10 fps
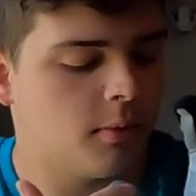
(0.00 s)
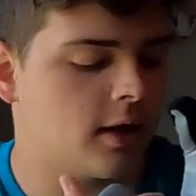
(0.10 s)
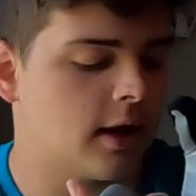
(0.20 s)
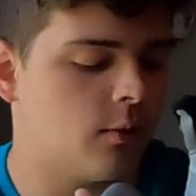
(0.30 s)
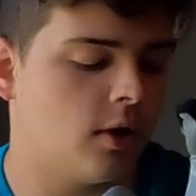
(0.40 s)

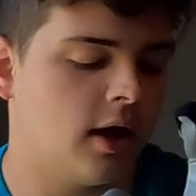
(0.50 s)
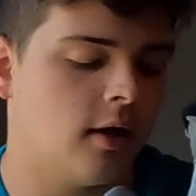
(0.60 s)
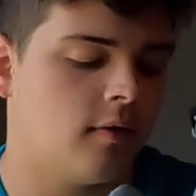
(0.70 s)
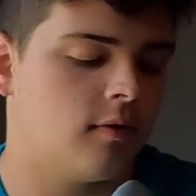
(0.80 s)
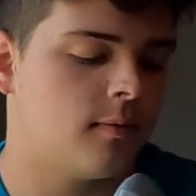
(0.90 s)
But again, we
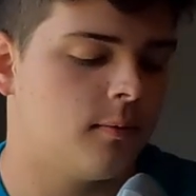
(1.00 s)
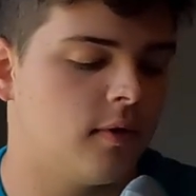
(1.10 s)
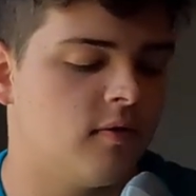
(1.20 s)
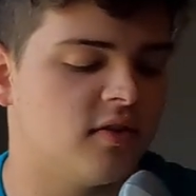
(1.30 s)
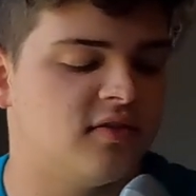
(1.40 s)
have
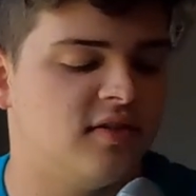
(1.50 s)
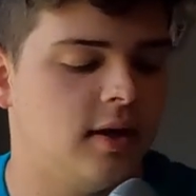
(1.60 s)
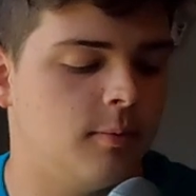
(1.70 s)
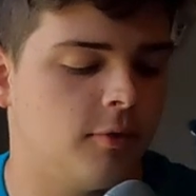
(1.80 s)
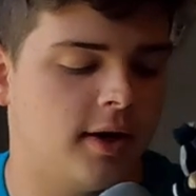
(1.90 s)
a
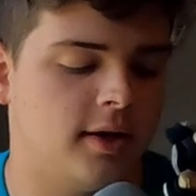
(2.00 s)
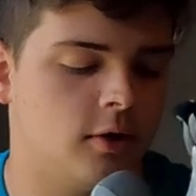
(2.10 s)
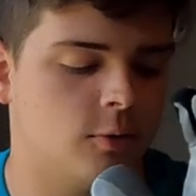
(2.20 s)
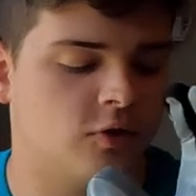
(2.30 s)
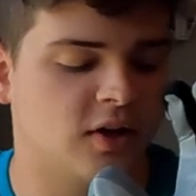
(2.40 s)
seam right
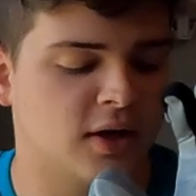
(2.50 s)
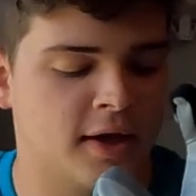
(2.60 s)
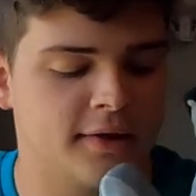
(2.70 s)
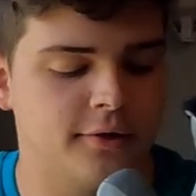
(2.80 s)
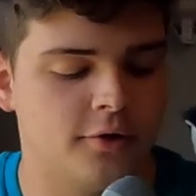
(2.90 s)
here, which I
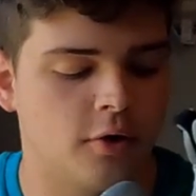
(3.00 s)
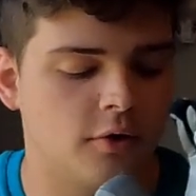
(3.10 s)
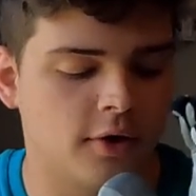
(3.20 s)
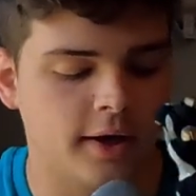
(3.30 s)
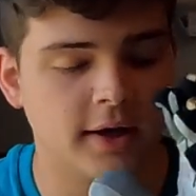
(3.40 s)
kind of
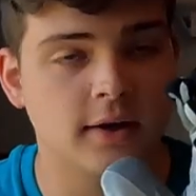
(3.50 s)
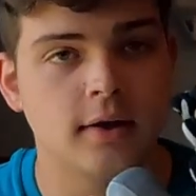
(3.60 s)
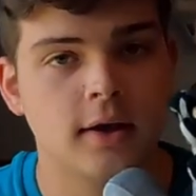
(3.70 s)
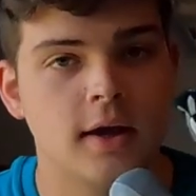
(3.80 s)
don't like.